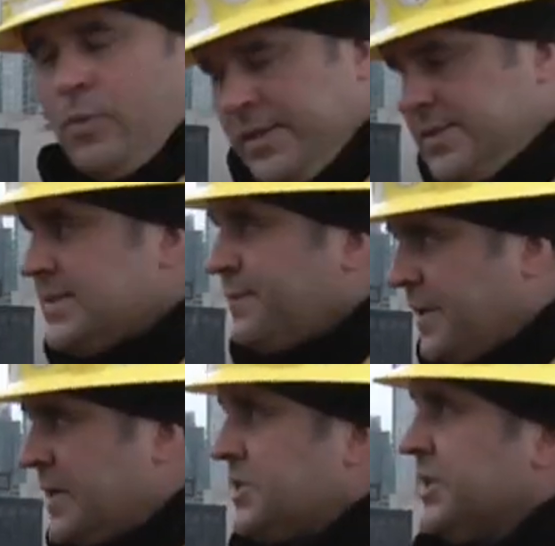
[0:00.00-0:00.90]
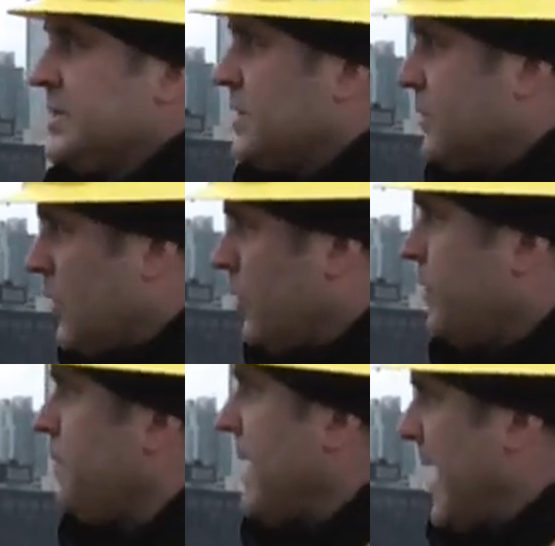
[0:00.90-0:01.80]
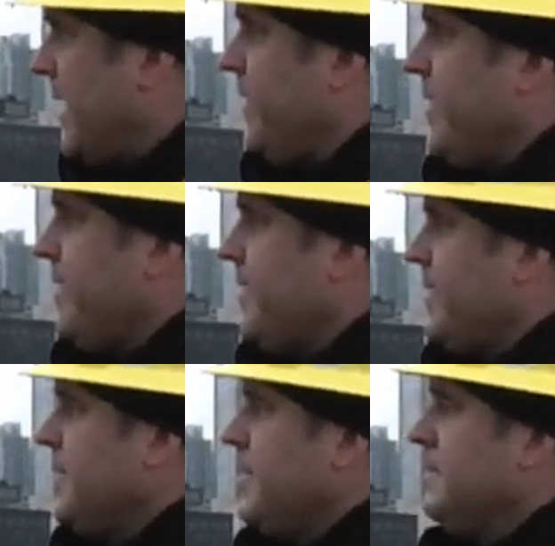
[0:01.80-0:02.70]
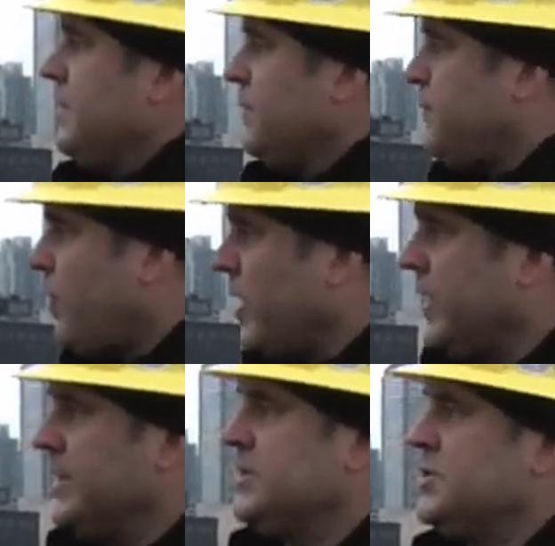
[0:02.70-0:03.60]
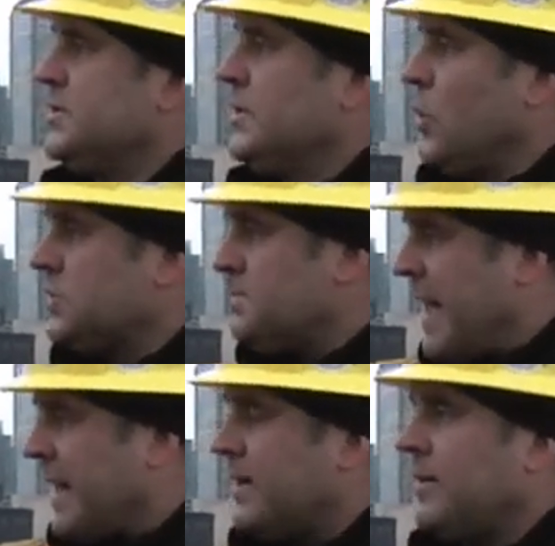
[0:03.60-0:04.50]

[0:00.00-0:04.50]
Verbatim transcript: Once it's finished its growth pattern, the foliage goes back